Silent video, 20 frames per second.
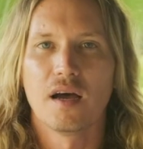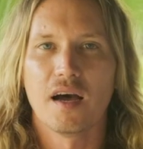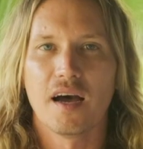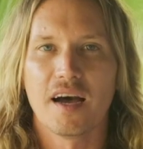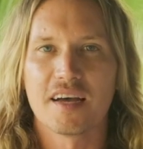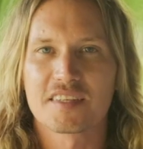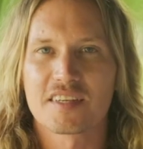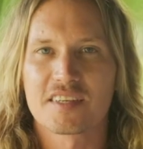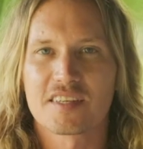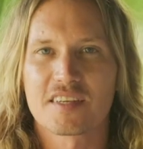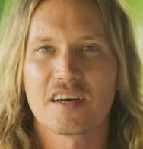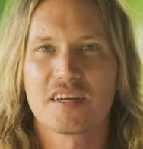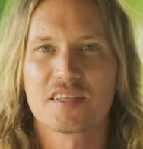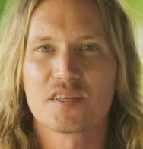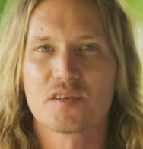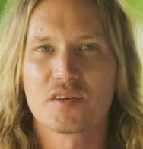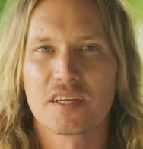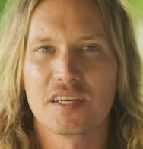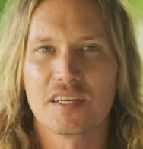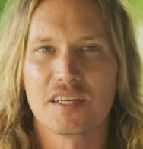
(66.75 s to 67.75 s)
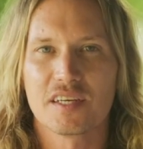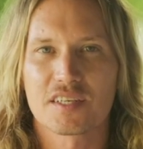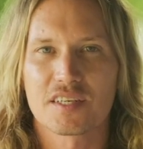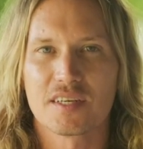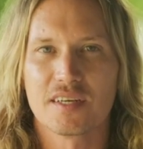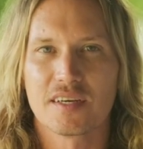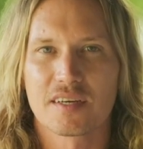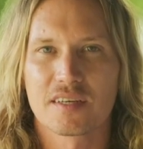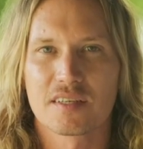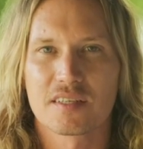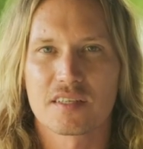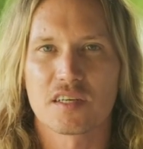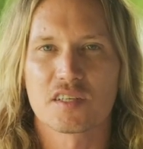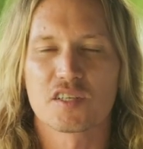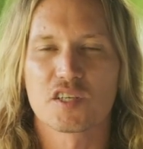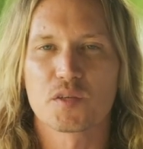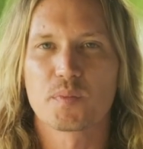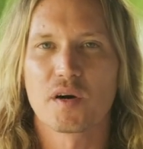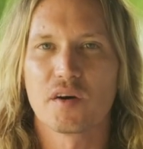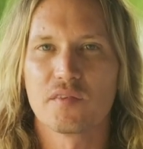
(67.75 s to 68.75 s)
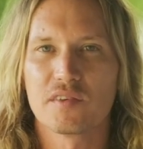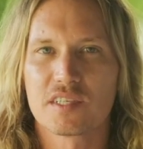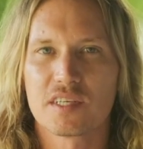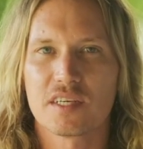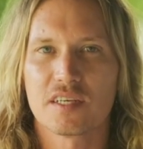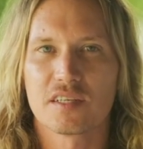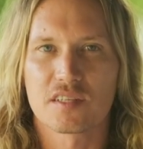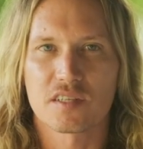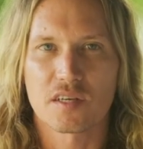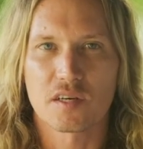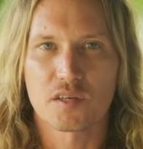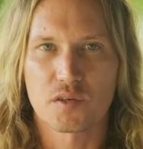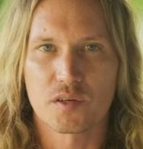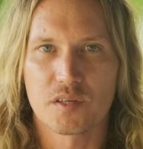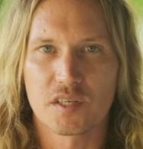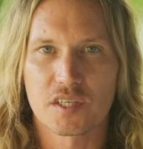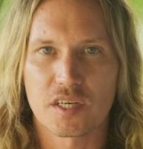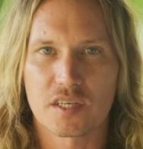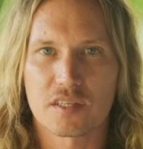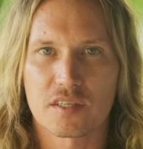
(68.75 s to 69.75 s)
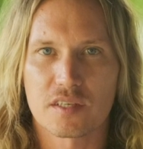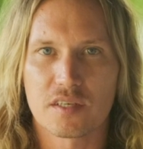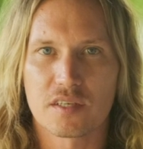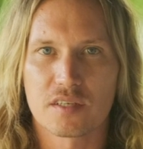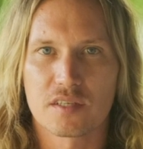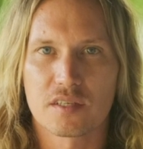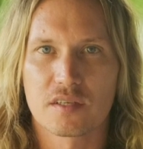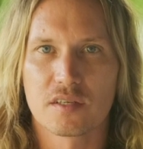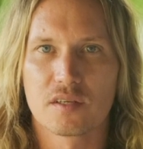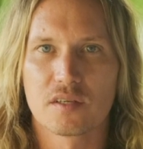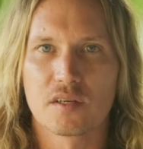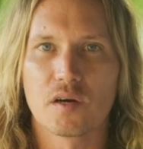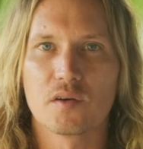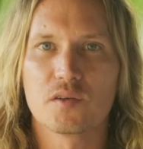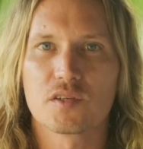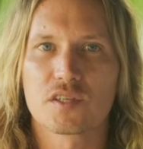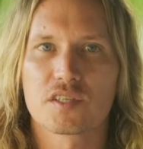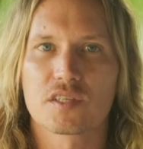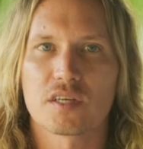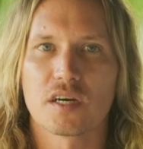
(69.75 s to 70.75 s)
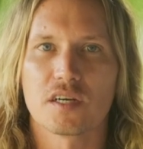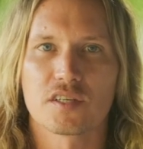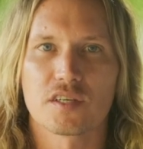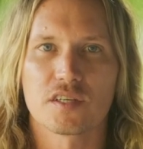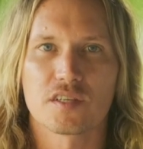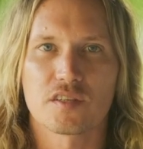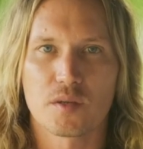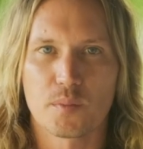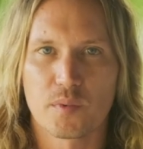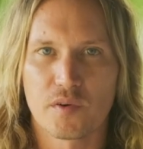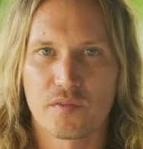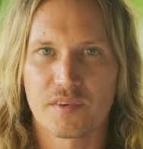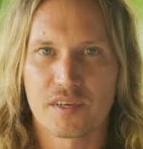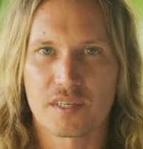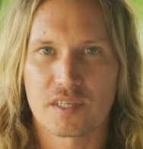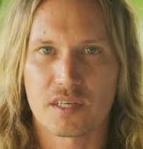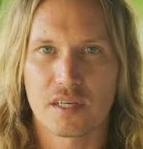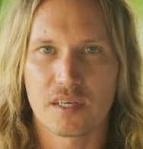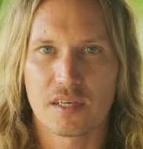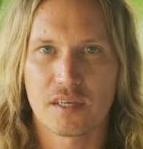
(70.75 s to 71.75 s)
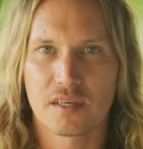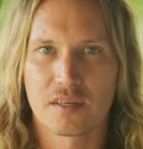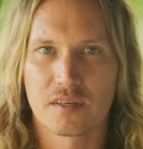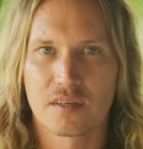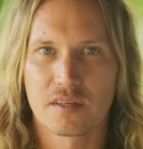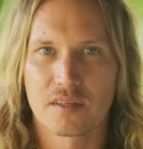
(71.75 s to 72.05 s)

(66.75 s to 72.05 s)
Our societal conditioning, such as poverty and social injustice, don't just touch us superficially.